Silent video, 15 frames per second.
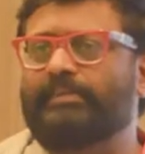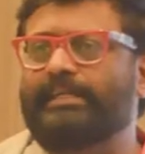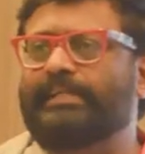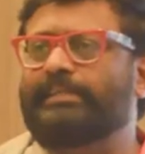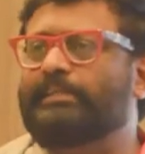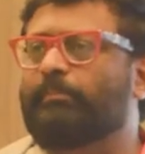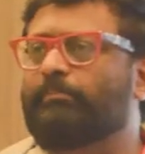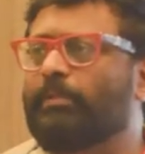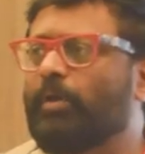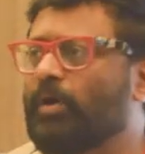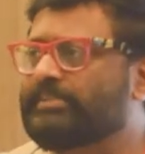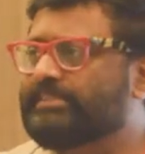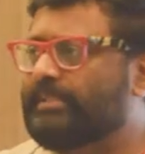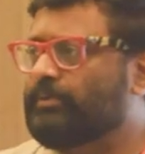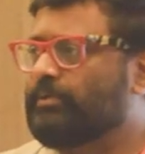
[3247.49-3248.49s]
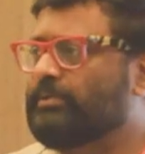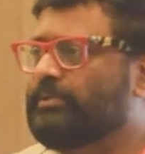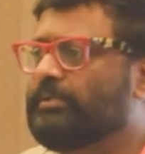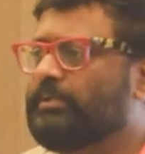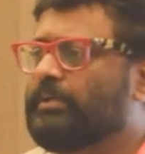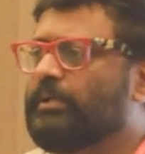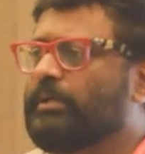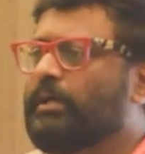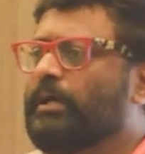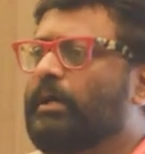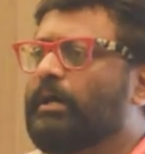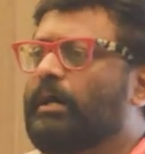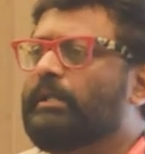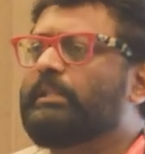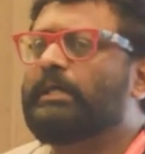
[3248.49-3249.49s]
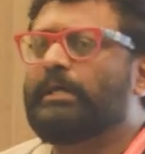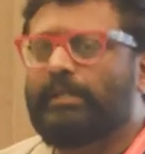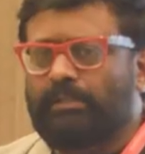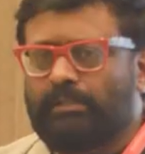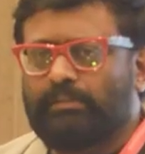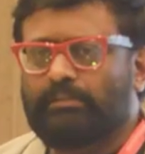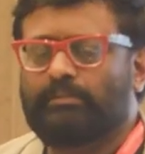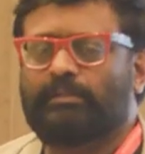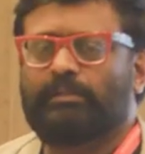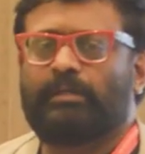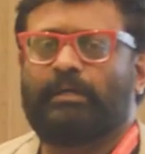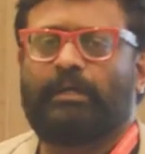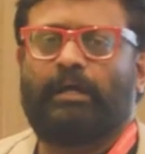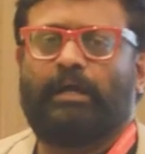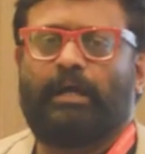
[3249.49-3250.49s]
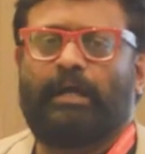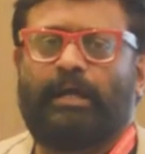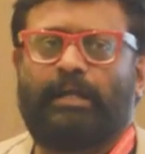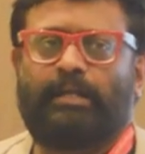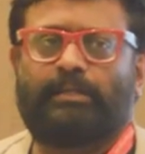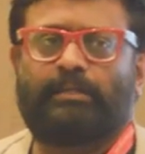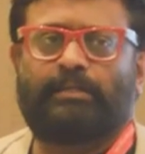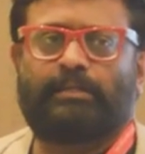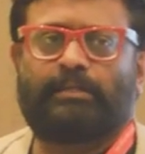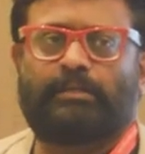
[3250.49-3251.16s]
read the blogs I wrote, learn, and.